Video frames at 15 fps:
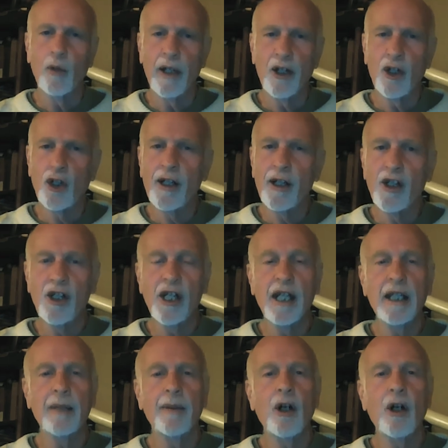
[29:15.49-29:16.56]
We shouldn't see
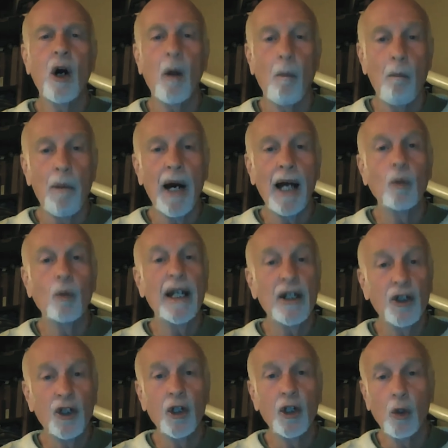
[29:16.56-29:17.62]
them at all, but we
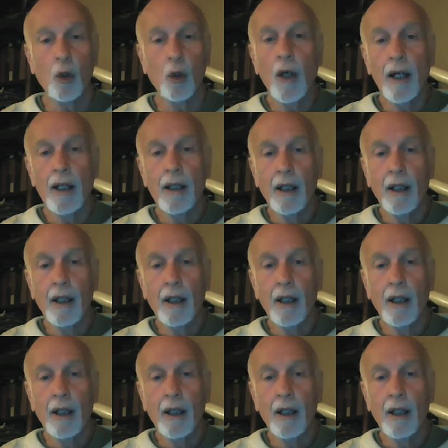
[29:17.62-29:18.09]
do.